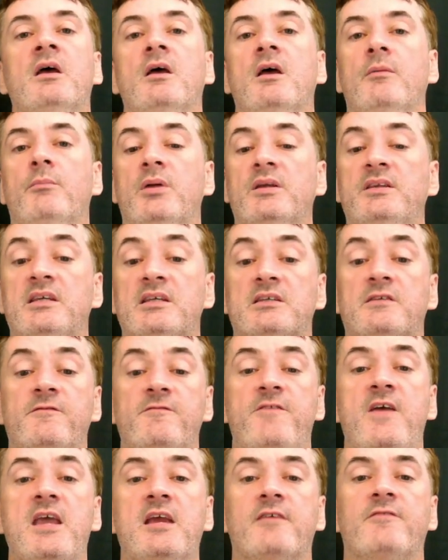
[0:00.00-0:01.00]
but this
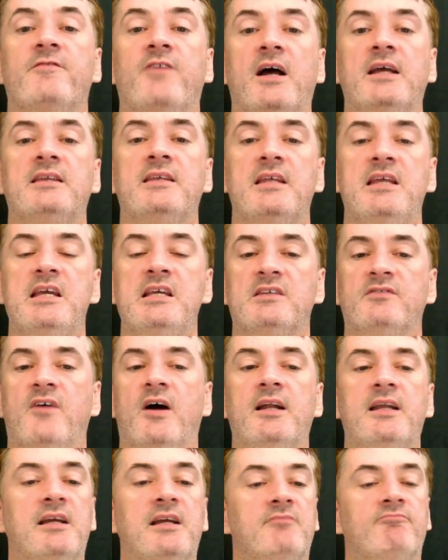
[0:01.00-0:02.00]
fake fight that he's
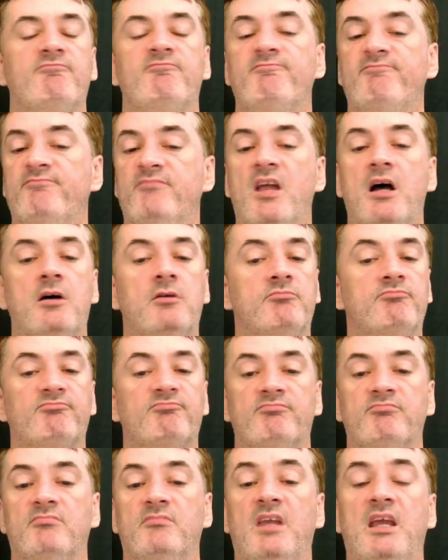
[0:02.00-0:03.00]
fighting, no,
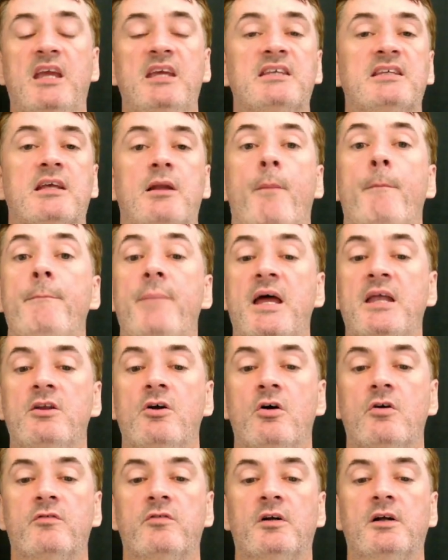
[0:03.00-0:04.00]
he's going to bend
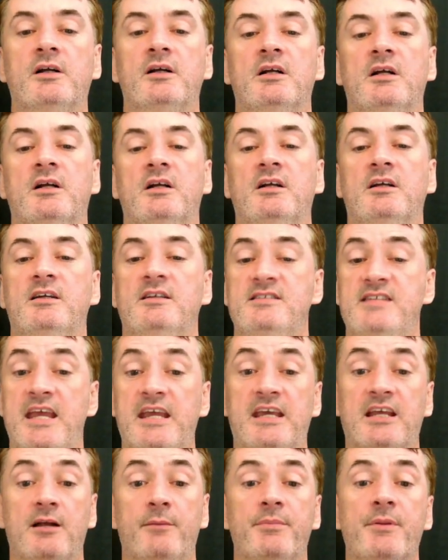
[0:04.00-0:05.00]
over, take
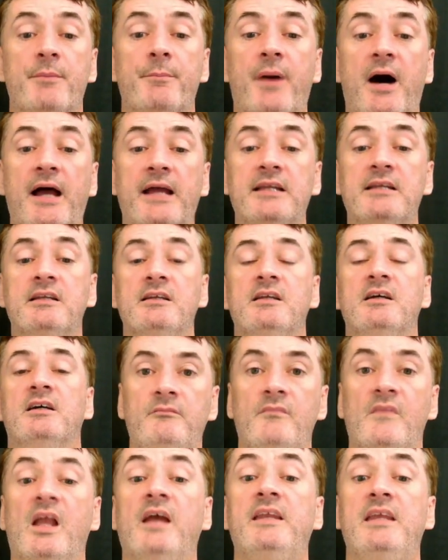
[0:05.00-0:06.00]
it up to Biden,
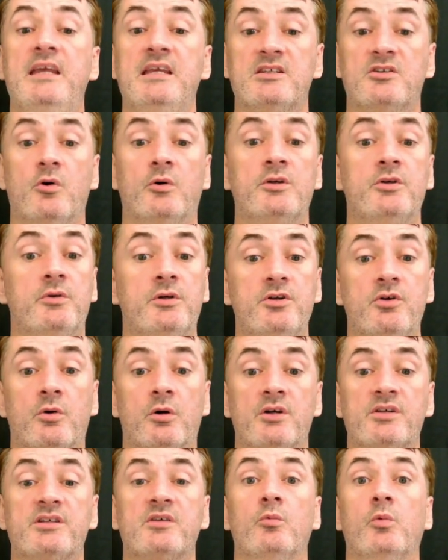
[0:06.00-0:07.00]
and he's going to
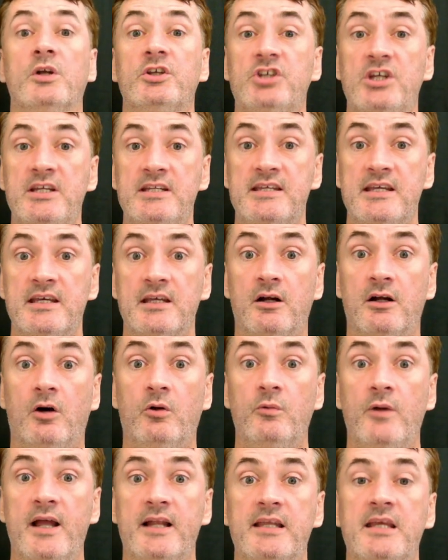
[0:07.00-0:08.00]
endorse, which he did
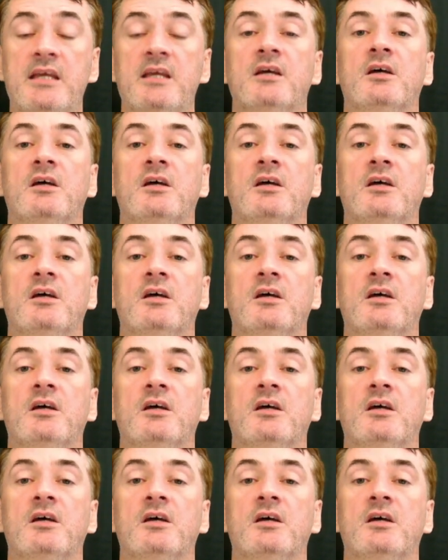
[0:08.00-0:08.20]
already.